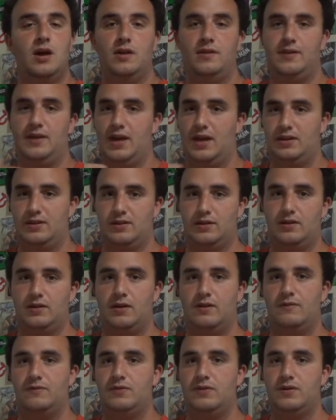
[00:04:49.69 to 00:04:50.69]
the ending
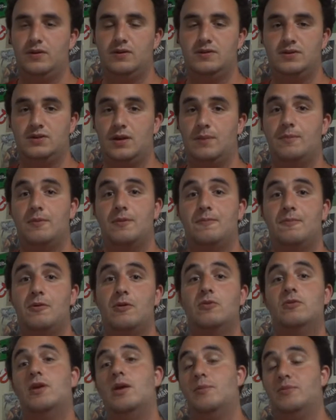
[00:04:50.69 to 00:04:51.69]
of the summer
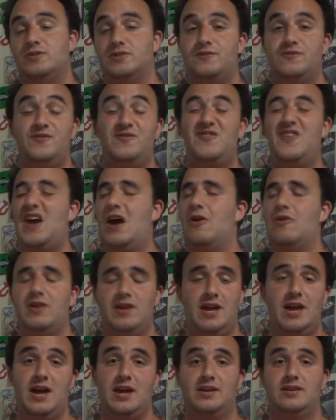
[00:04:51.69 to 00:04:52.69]
program was very
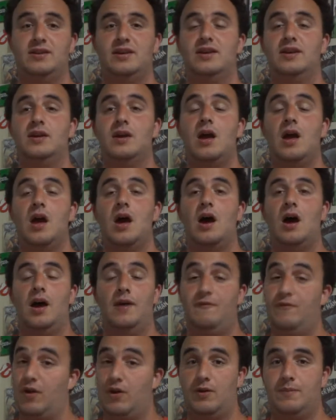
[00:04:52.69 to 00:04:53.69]
hectic.
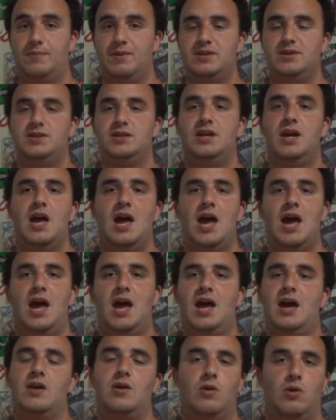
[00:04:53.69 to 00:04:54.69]
I'm very busy,
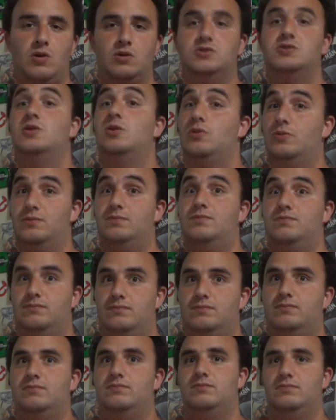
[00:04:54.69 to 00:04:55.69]
and also
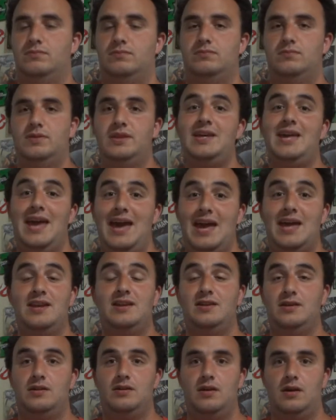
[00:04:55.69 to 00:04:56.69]
the
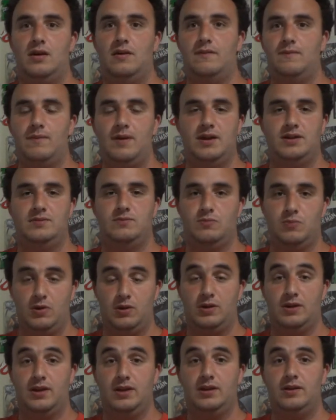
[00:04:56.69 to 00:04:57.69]
end of my
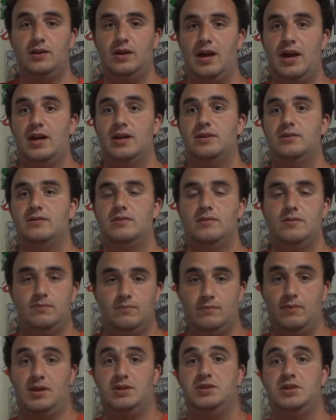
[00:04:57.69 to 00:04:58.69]
working at
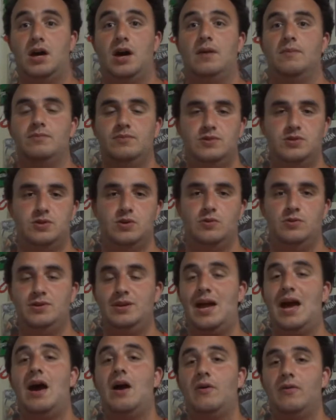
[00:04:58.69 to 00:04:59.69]
my job. So
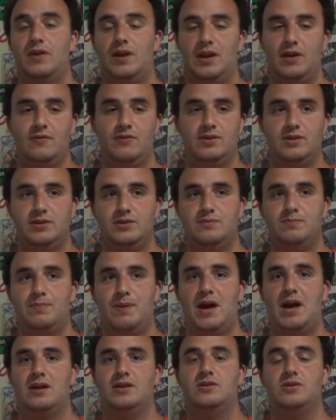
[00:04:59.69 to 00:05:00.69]
now that everything's
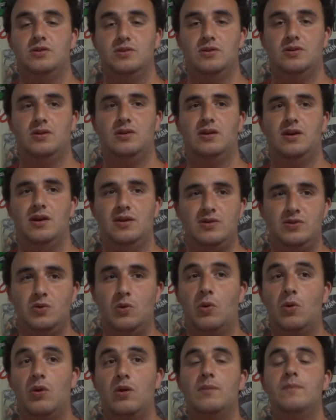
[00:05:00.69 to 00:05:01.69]
back to a
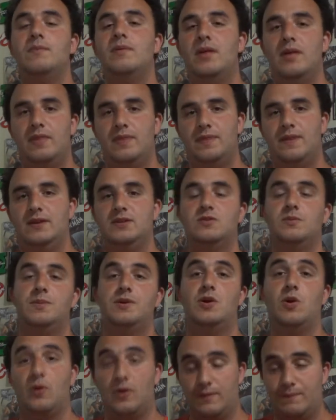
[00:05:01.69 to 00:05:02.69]
norm, things will be
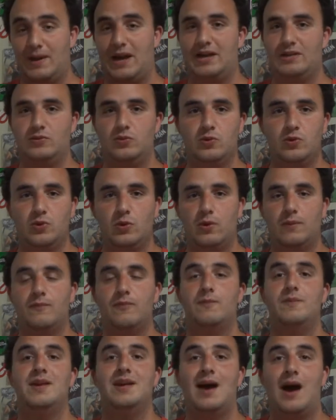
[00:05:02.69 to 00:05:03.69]
going back to a norm for me